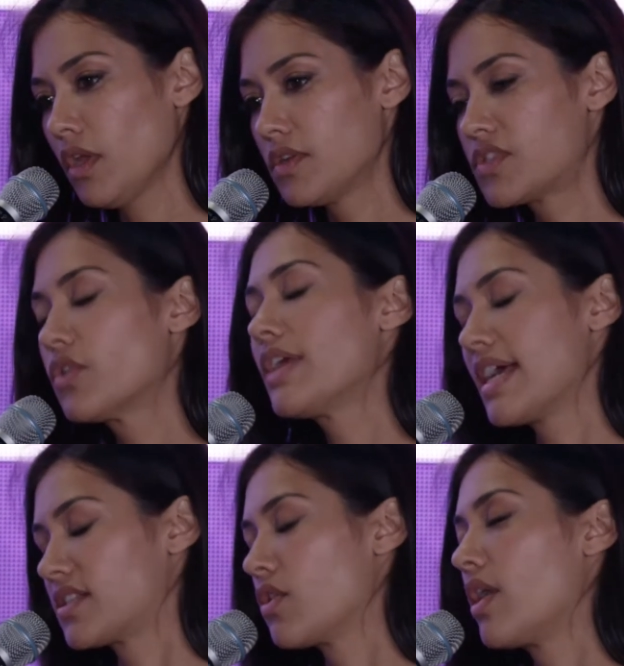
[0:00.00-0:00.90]
So
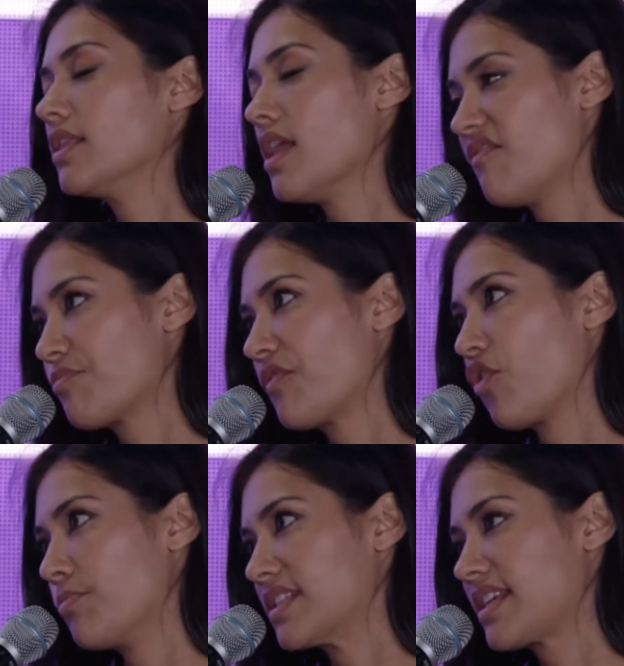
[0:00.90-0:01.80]
I love
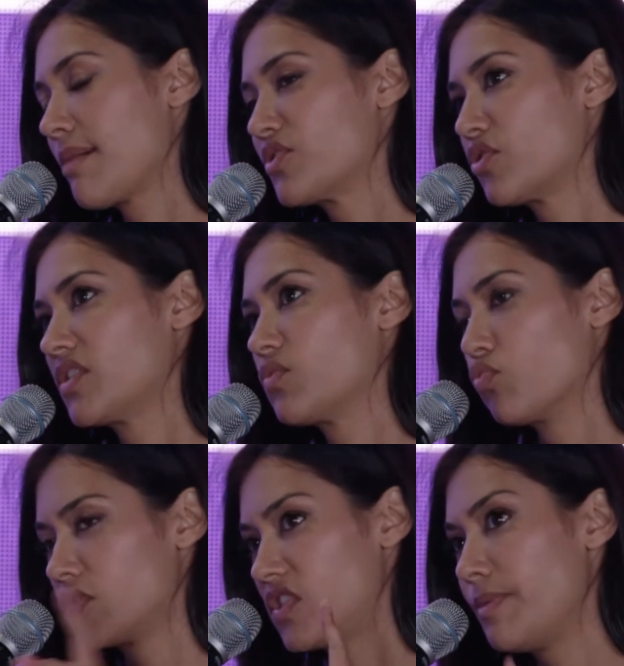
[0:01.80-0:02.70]
performance capture. I'm sort
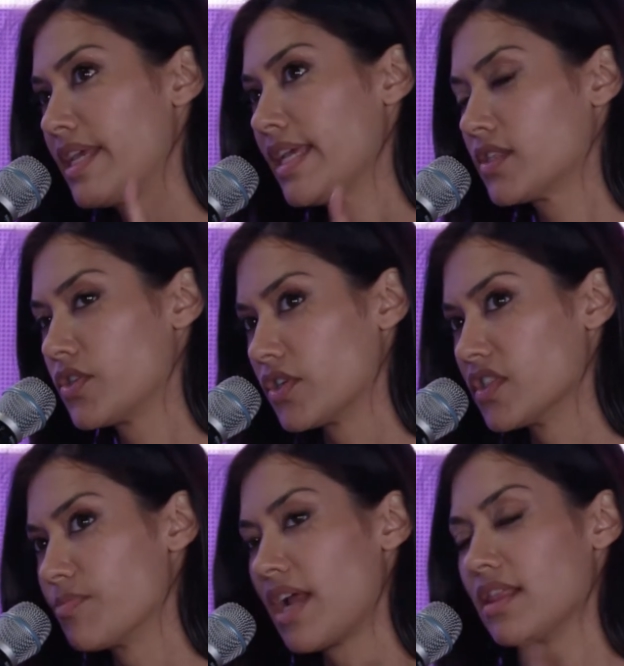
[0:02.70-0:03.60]
of speaking in
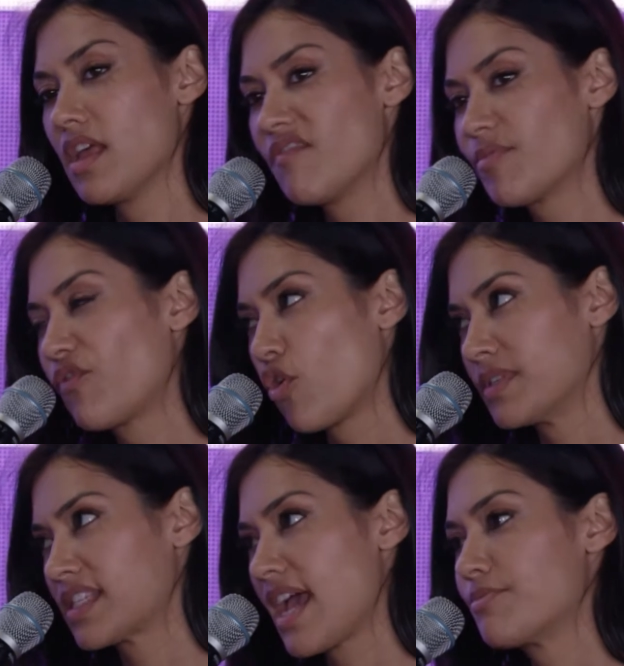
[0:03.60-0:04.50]
circles, but I love
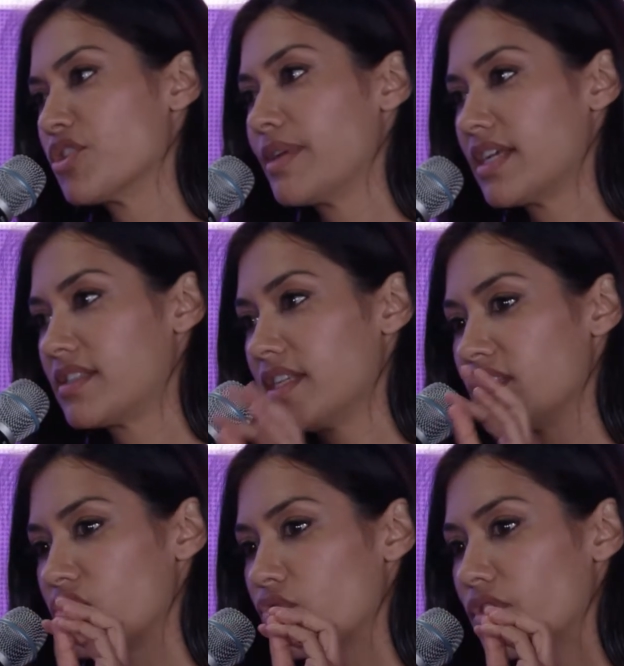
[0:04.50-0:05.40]
performance capture because it
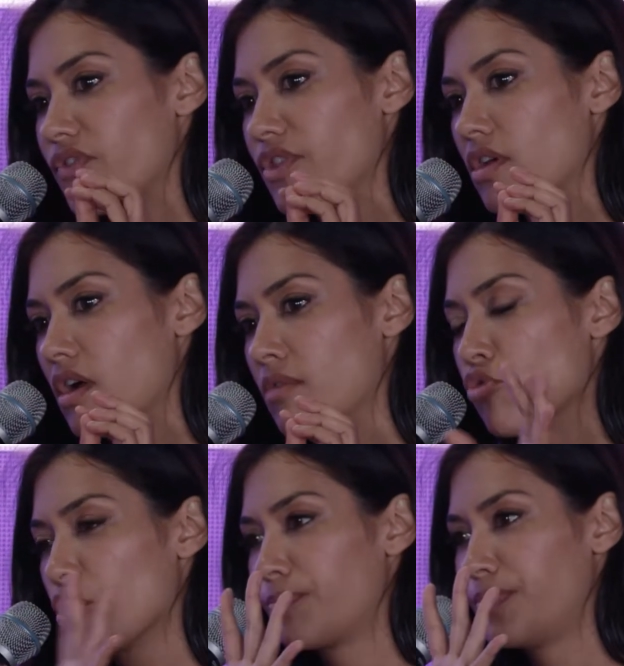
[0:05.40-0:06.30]
is sort of a
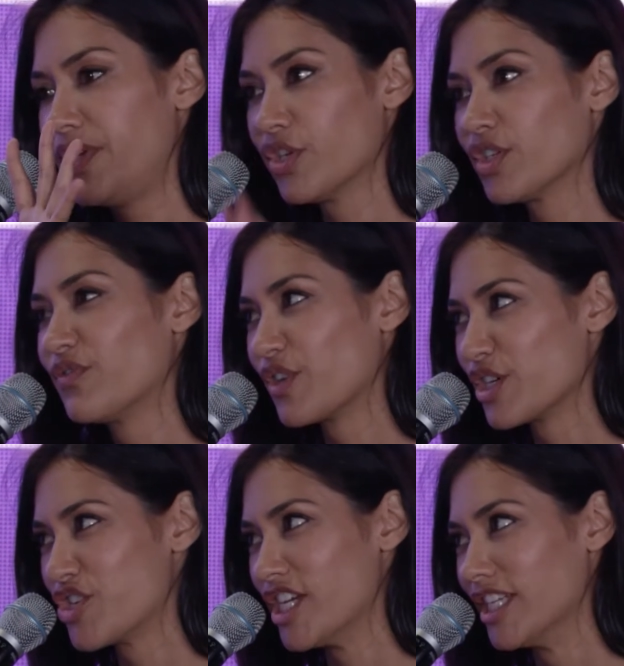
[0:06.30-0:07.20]
more pure
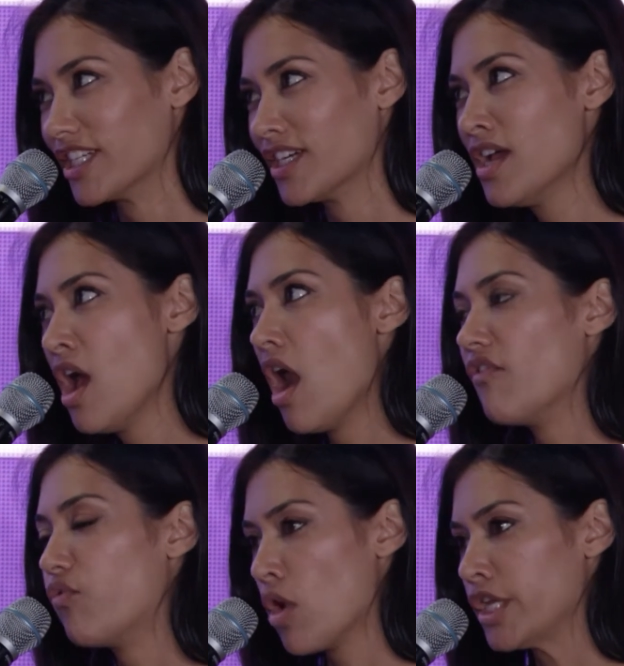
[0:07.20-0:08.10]
version
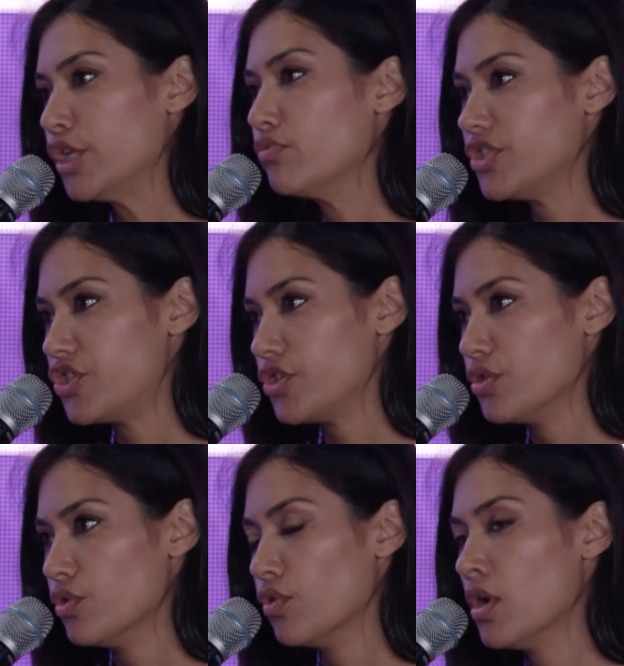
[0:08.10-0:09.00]
of what you would
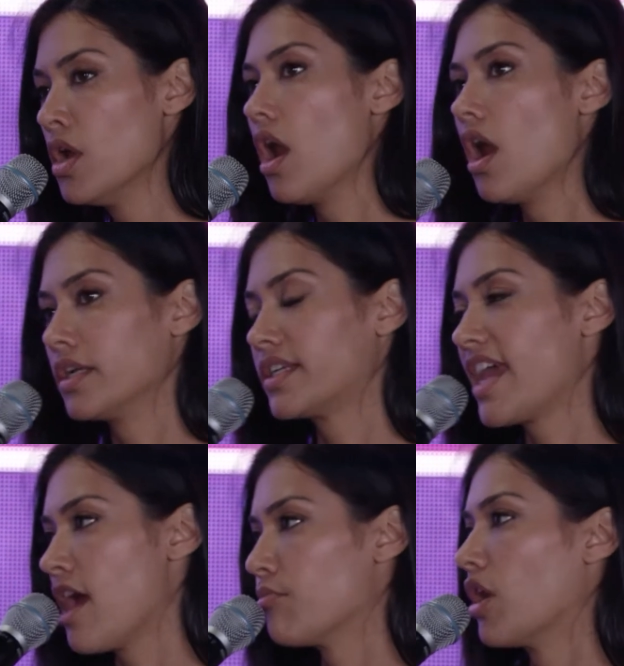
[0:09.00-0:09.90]
do on
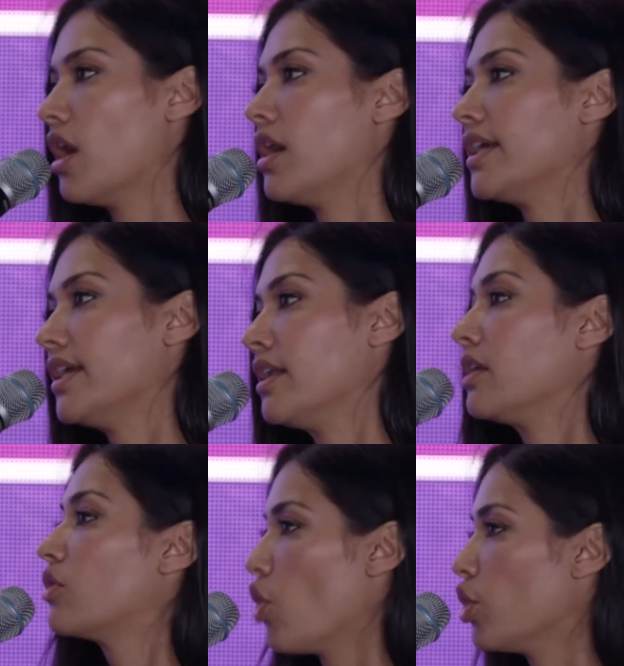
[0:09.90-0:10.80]
camera
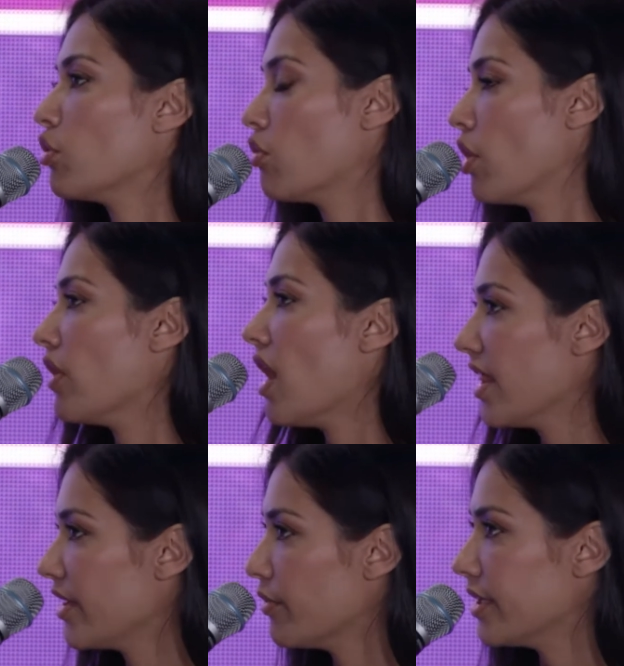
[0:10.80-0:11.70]
in quote-unquote
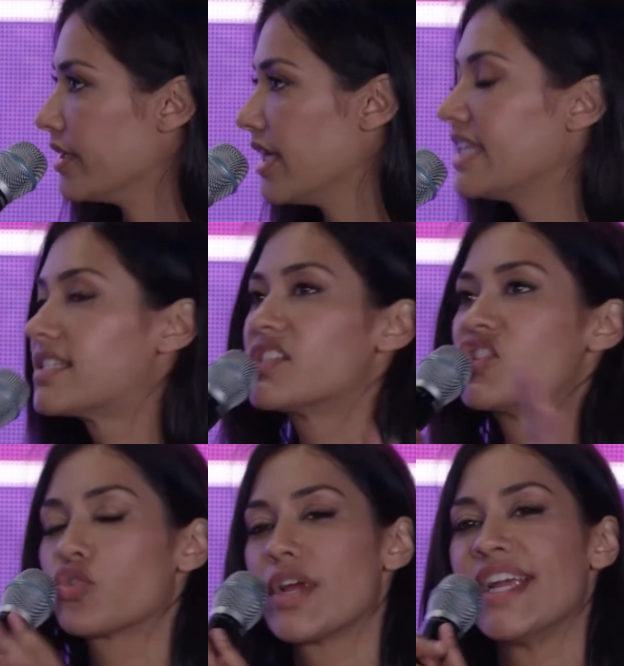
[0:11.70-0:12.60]
Hollywood. It's a
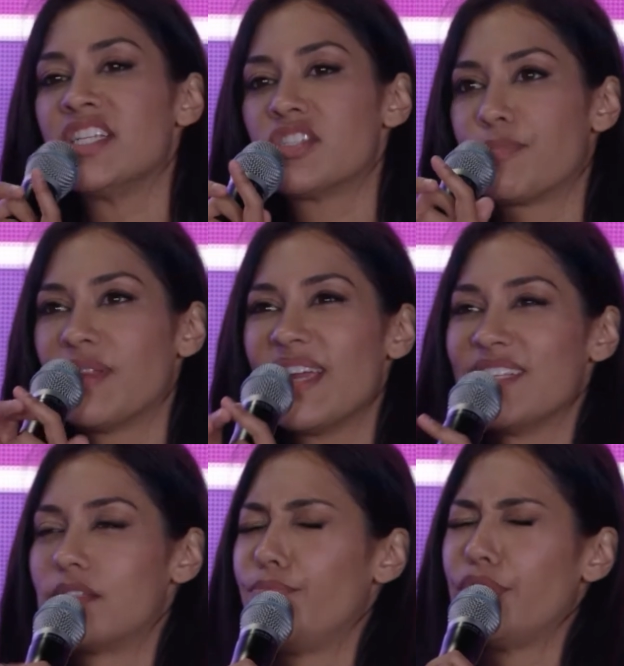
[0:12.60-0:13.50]
strange
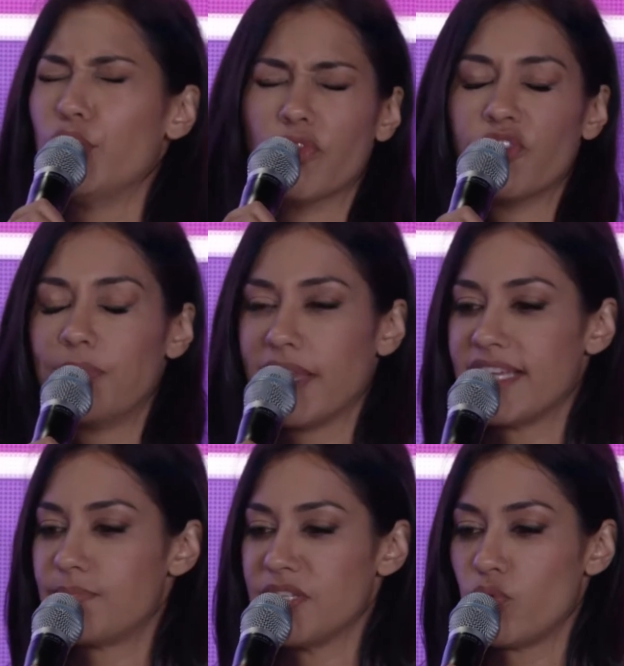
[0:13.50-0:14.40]
place, beautiful
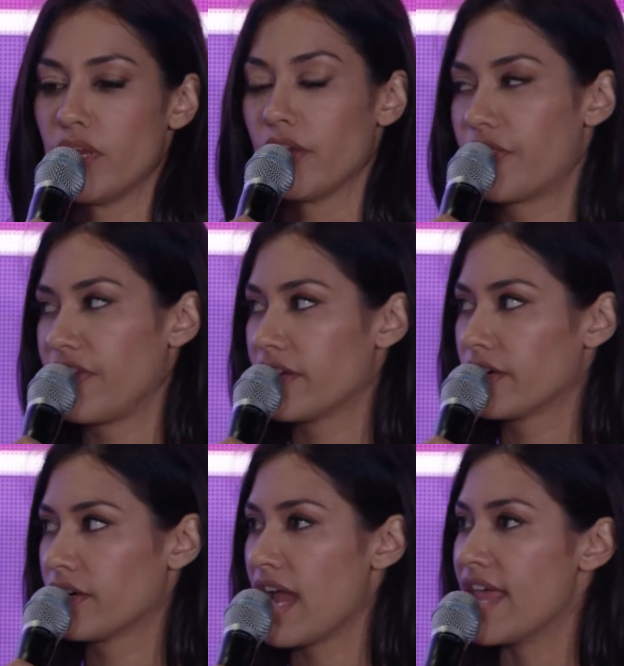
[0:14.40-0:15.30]
place between
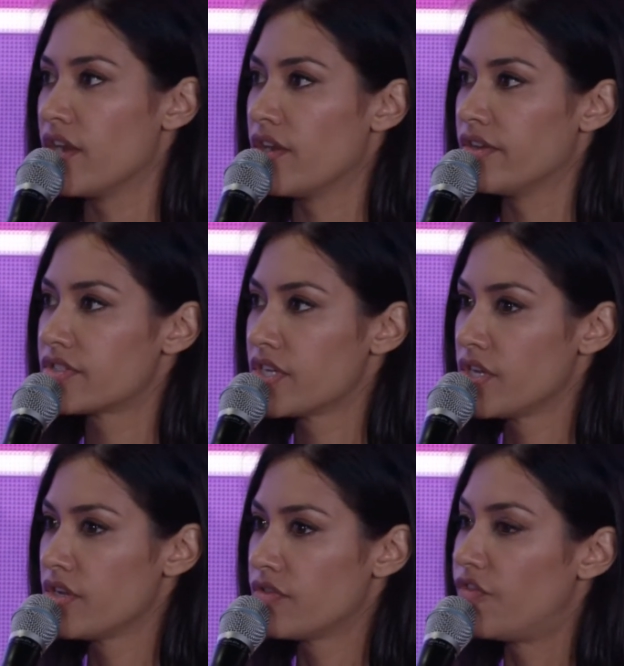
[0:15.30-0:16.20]
theater and
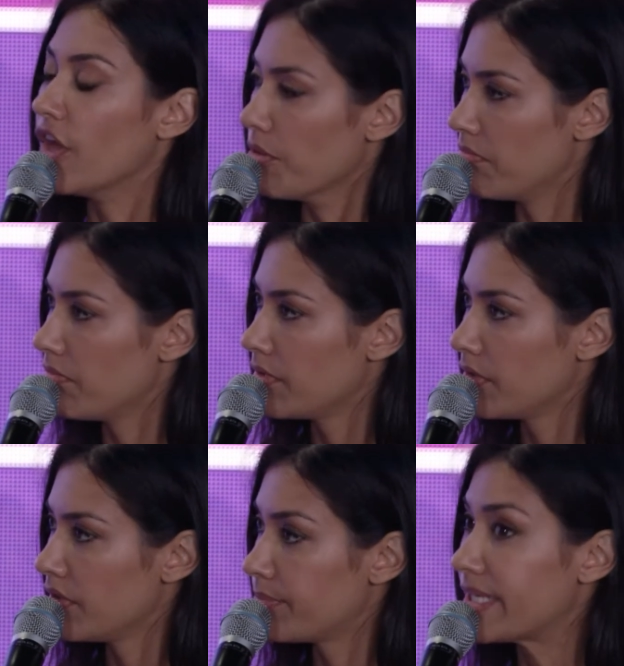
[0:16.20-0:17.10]
film
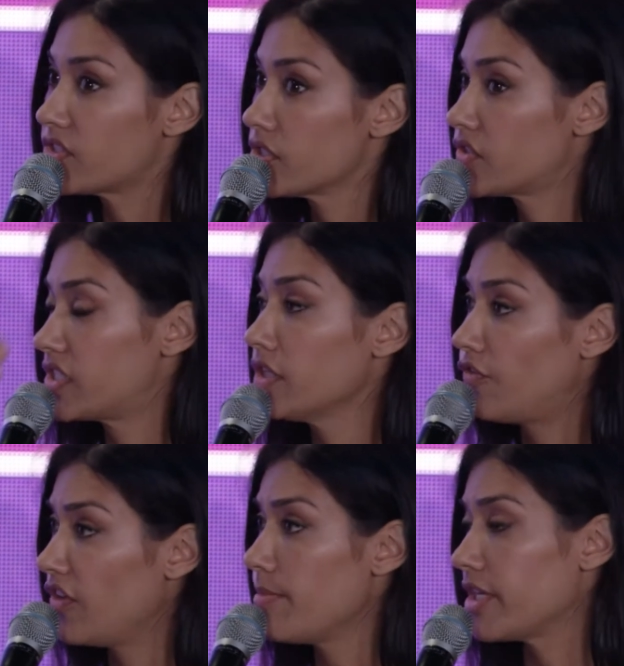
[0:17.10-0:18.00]
because they're still
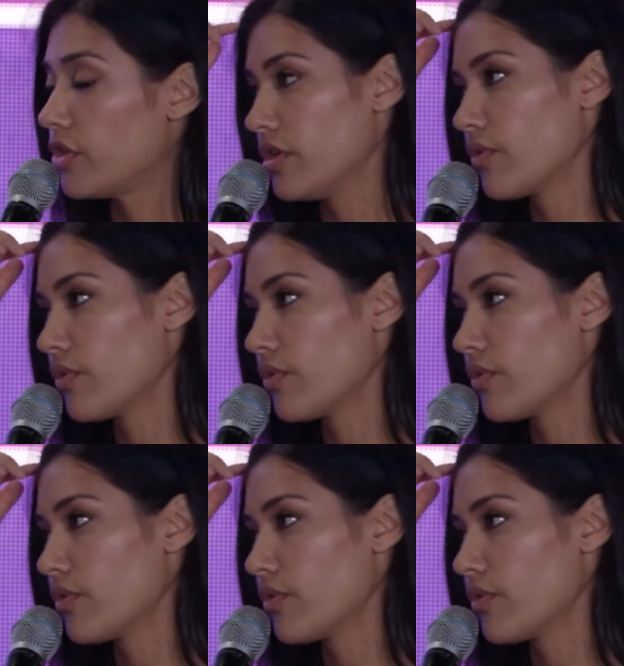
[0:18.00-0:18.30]
filming you.